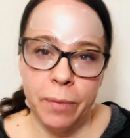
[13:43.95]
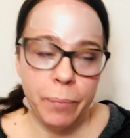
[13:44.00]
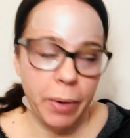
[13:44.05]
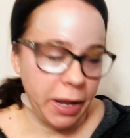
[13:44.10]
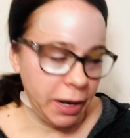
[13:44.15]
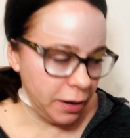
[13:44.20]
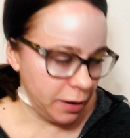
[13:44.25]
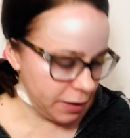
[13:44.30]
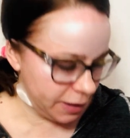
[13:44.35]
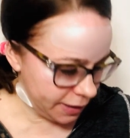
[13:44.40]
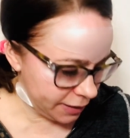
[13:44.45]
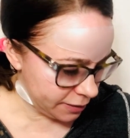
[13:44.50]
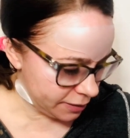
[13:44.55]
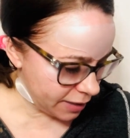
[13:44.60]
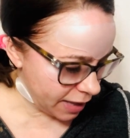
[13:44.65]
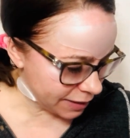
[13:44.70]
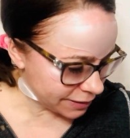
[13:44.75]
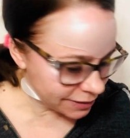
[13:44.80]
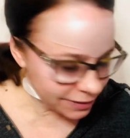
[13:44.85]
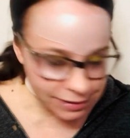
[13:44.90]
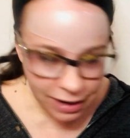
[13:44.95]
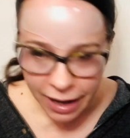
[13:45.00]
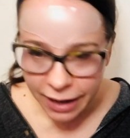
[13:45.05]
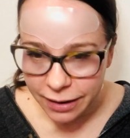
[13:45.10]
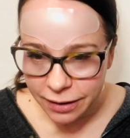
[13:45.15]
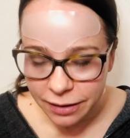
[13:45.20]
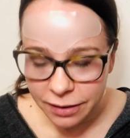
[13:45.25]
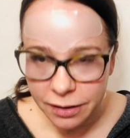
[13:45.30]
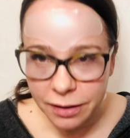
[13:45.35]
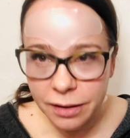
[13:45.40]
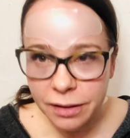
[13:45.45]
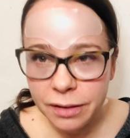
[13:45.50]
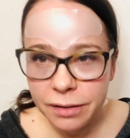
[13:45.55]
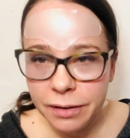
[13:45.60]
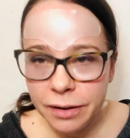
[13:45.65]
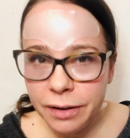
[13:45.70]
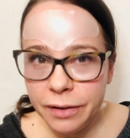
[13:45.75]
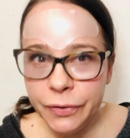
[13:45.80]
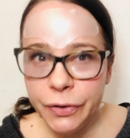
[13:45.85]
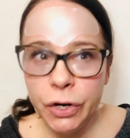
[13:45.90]
But that's not, you
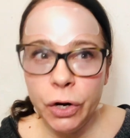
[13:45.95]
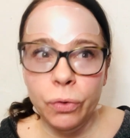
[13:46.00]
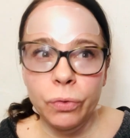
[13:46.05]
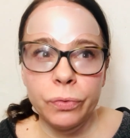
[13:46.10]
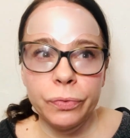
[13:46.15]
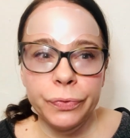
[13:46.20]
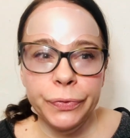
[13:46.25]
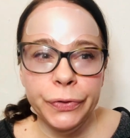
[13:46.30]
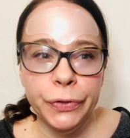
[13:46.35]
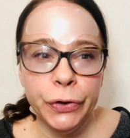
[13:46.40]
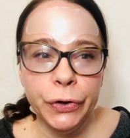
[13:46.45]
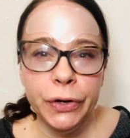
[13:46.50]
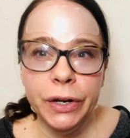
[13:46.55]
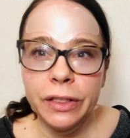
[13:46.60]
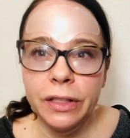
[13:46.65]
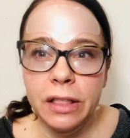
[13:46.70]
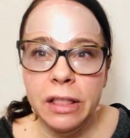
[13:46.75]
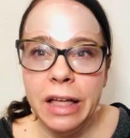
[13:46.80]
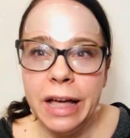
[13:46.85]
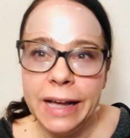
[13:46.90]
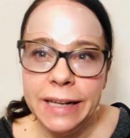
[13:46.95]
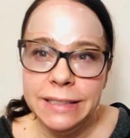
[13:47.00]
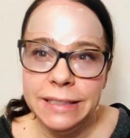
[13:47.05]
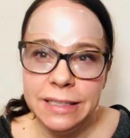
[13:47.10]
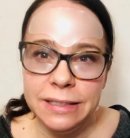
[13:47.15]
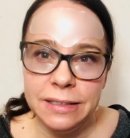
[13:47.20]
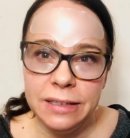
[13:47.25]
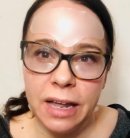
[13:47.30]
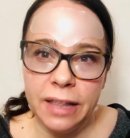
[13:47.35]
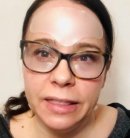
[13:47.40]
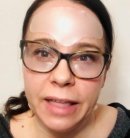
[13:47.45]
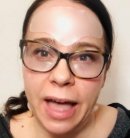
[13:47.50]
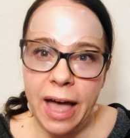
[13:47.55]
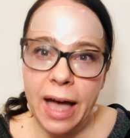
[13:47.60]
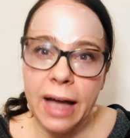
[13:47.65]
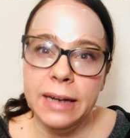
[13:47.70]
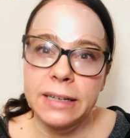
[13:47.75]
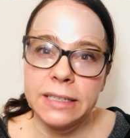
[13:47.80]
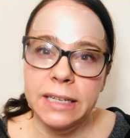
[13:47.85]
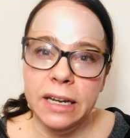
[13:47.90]
know, learning the lines is not the
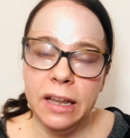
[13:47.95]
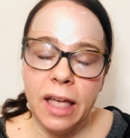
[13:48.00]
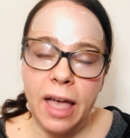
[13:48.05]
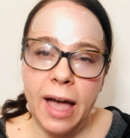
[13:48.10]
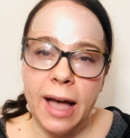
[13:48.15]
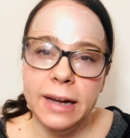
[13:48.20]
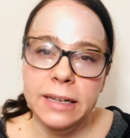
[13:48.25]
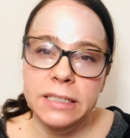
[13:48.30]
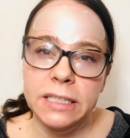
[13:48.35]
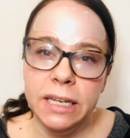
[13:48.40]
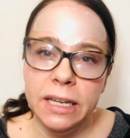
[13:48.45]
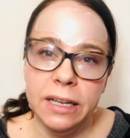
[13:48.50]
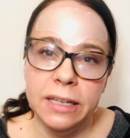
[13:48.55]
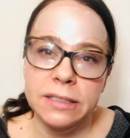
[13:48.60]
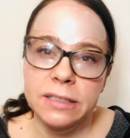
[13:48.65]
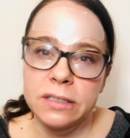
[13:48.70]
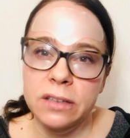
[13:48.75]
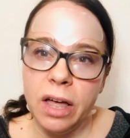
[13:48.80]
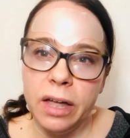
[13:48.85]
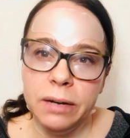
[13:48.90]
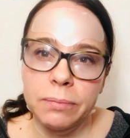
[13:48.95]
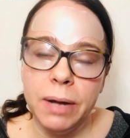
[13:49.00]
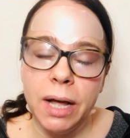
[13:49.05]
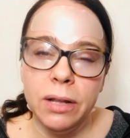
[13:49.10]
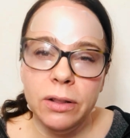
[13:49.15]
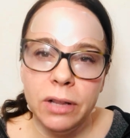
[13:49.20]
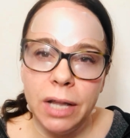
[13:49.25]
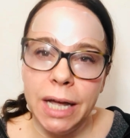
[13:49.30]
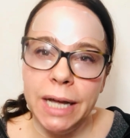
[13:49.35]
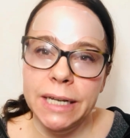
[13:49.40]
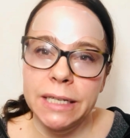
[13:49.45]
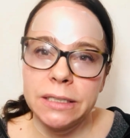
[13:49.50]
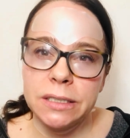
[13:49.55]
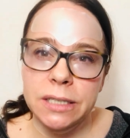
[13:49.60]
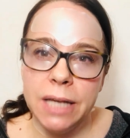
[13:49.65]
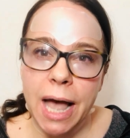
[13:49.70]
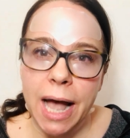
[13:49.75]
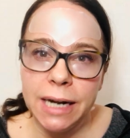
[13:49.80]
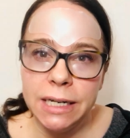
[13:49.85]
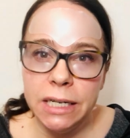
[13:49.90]
acting. Acting is not about
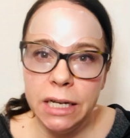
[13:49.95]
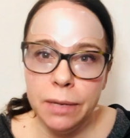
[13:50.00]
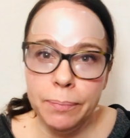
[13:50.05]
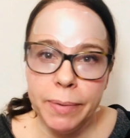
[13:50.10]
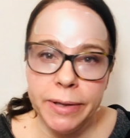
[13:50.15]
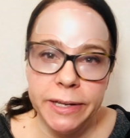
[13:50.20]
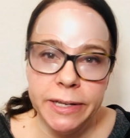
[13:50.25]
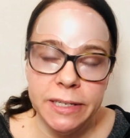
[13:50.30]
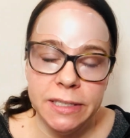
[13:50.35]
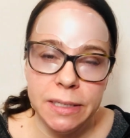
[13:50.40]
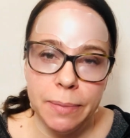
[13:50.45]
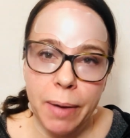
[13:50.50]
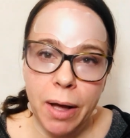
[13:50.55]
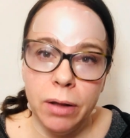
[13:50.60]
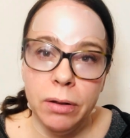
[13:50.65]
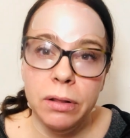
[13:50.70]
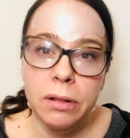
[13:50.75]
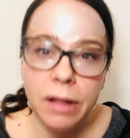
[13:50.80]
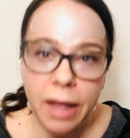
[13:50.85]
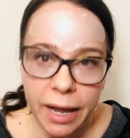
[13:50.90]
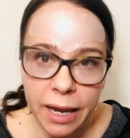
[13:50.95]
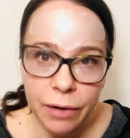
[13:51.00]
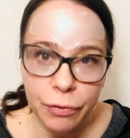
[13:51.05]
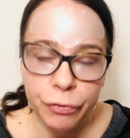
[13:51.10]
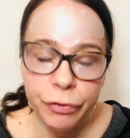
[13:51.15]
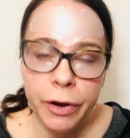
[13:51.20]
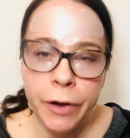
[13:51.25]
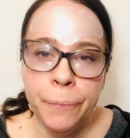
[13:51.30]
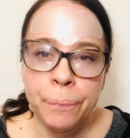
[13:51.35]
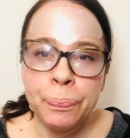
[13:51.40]
lines. Acting is about life.